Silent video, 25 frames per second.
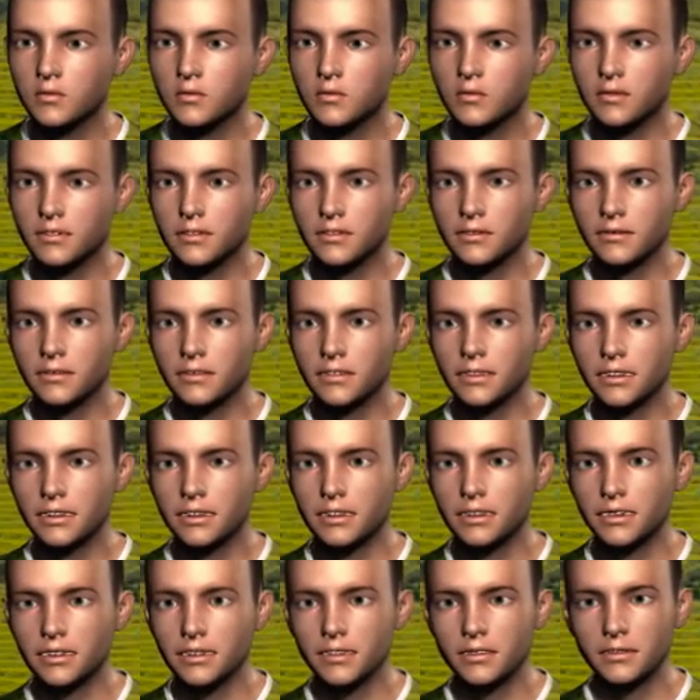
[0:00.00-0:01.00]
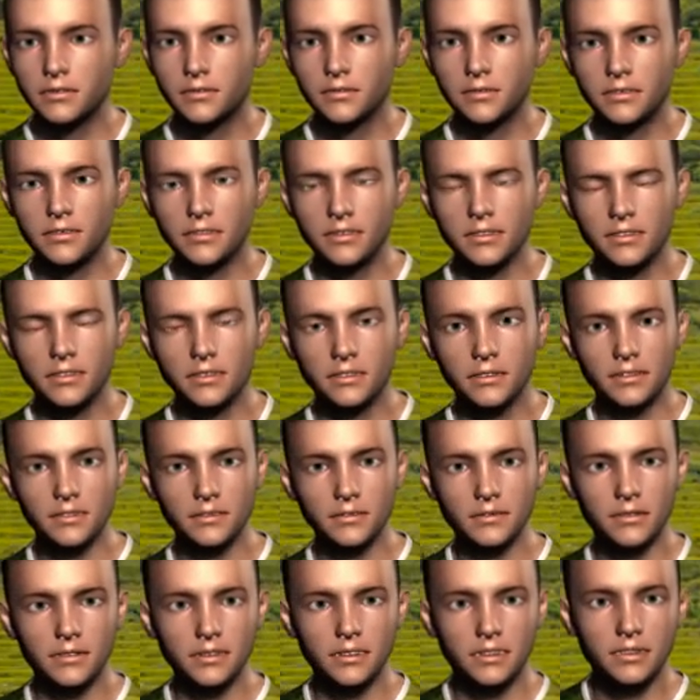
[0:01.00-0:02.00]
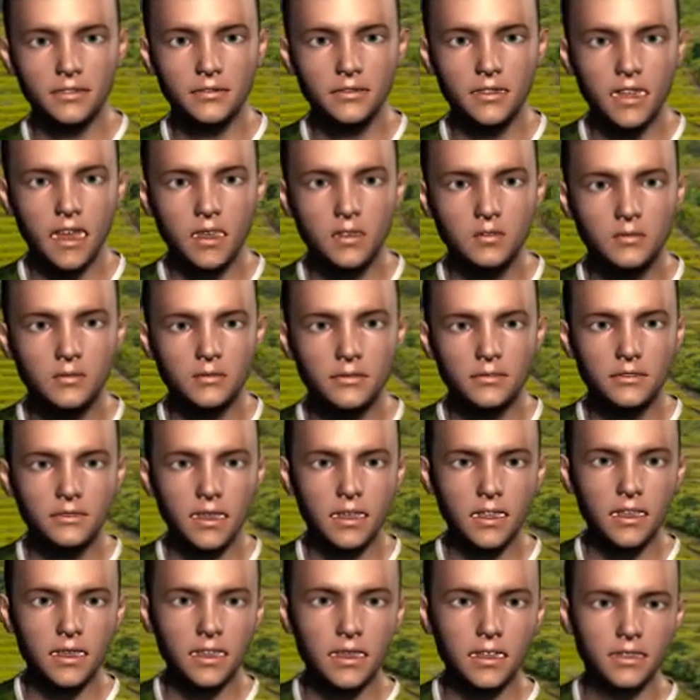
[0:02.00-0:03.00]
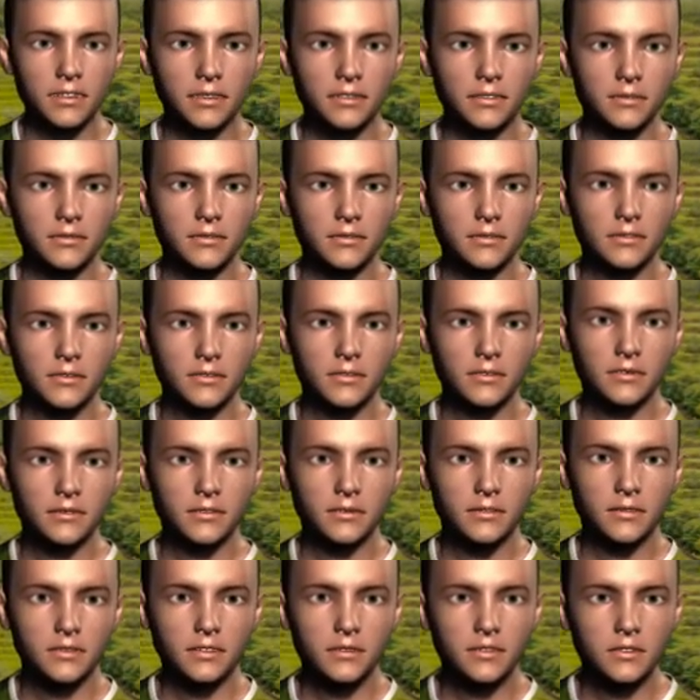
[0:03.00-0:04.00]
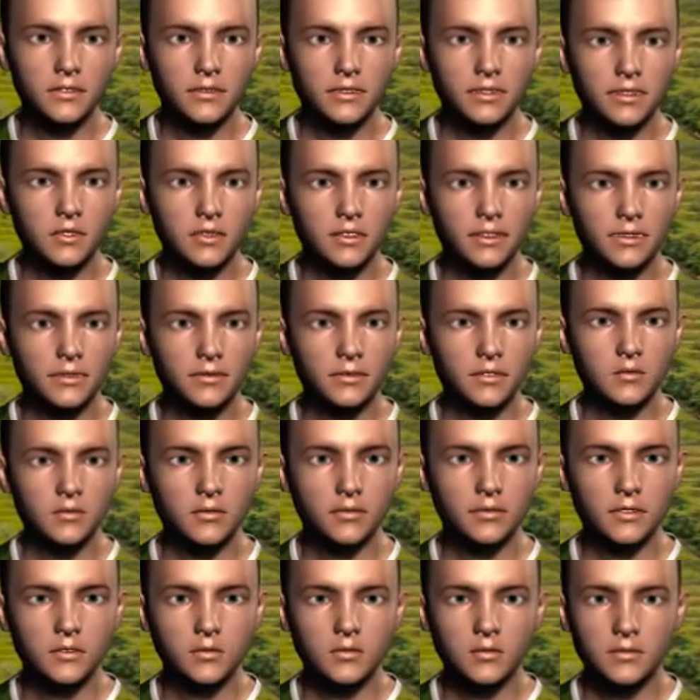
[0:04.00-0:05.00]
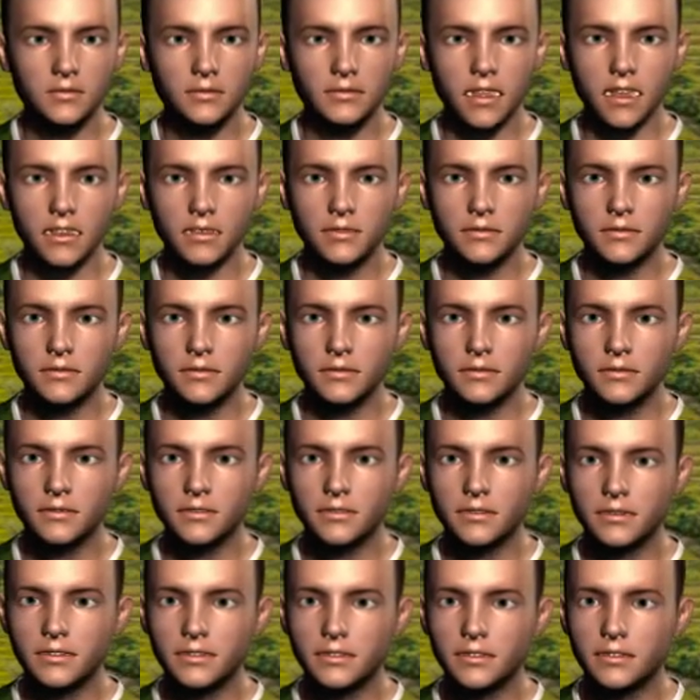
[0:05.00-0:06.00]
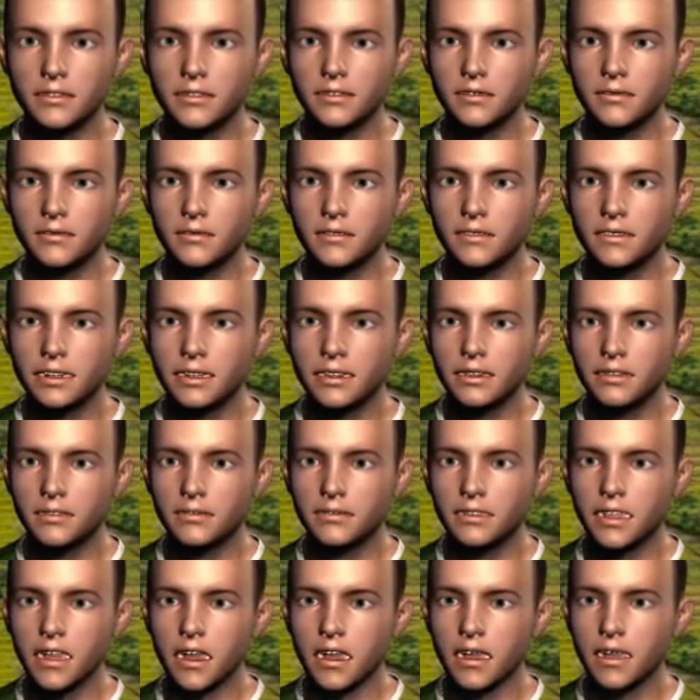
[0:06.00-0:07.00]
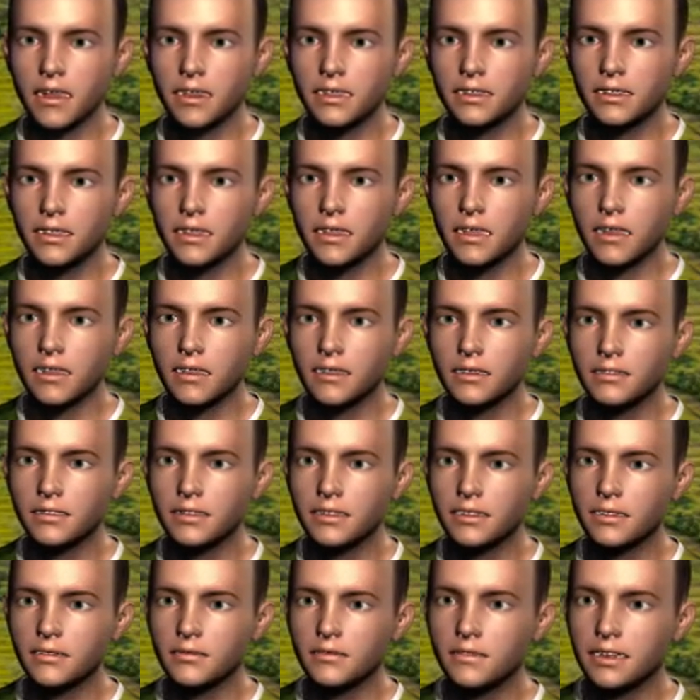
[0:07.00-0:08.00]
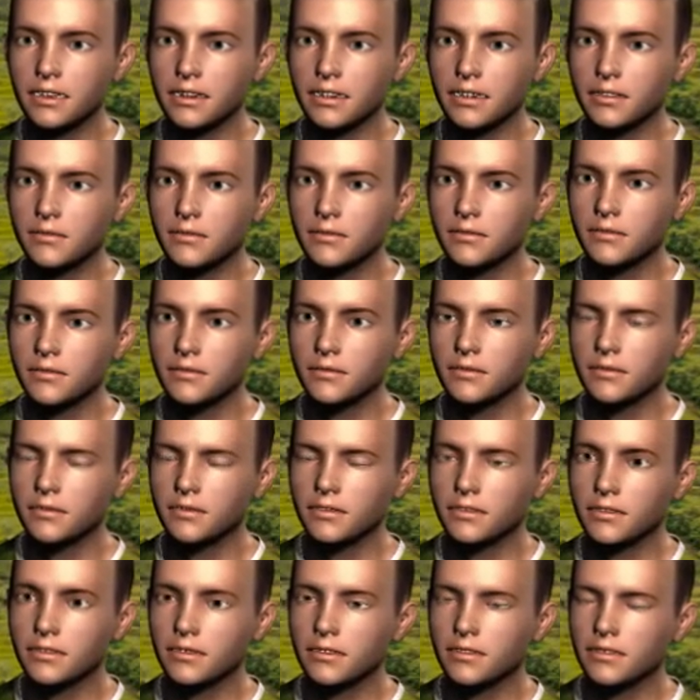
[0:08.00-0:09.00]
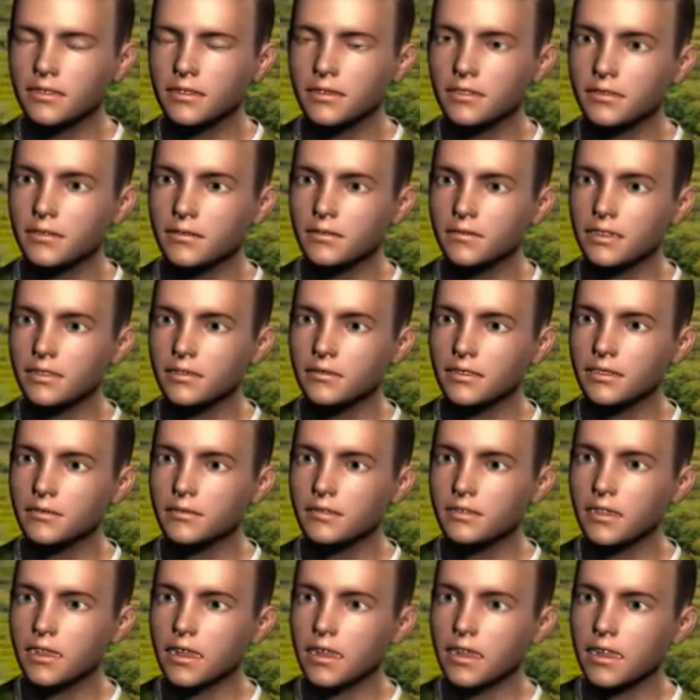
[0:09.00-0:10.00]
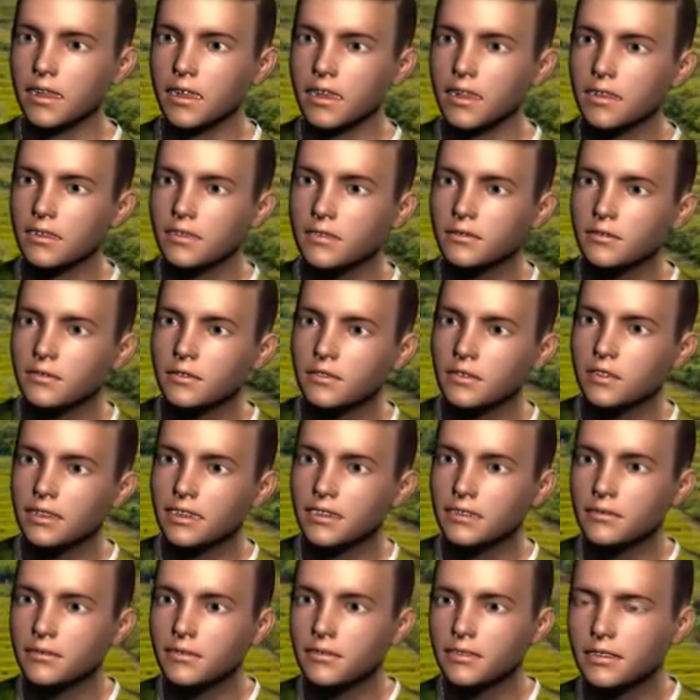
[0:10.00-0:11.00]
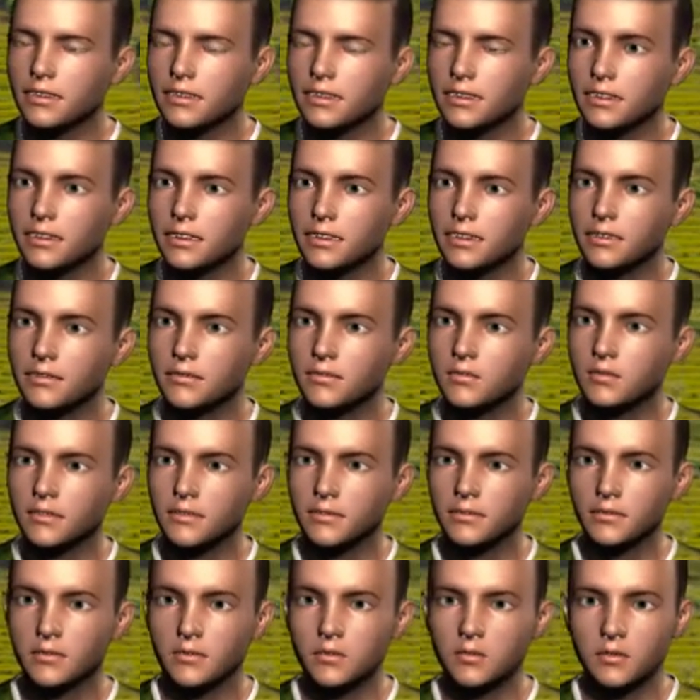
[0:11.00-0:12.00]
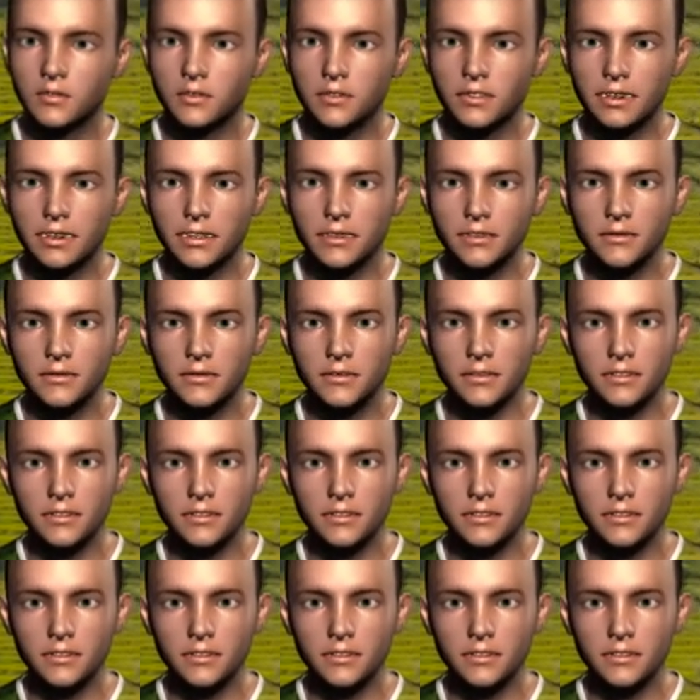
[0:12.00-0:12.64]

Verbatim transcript: 30 cubits. Make a roof of the ark, and finish it to a cubit above, and set the door of the ark in its side. Make it with lower, second, and third decks.